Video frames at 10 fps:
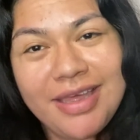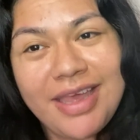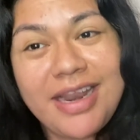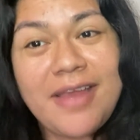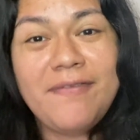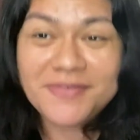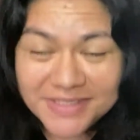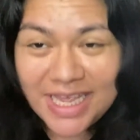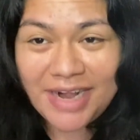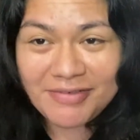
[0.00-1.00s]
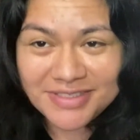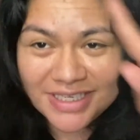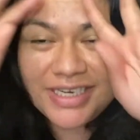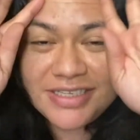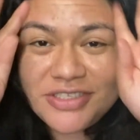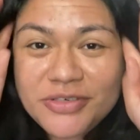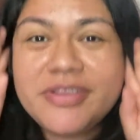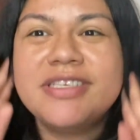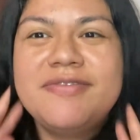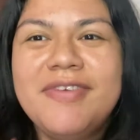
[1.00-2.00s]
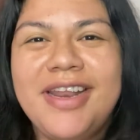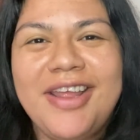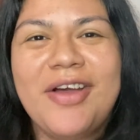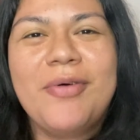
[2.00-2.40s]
And I said I was gonna do this video.